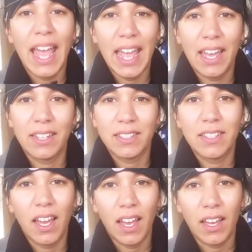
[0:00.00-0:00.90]
and
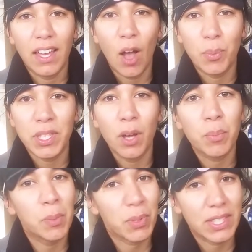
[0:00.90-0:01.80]
uh, help
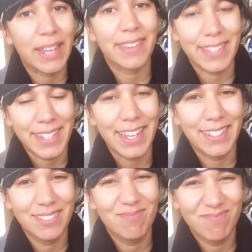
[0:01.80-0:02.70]
young people stay in the
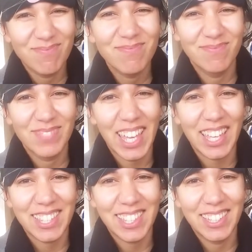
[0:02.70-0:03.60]
state.
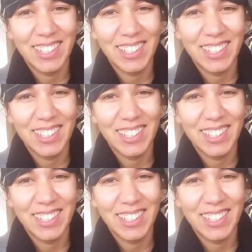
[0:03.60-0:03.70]
Thanks.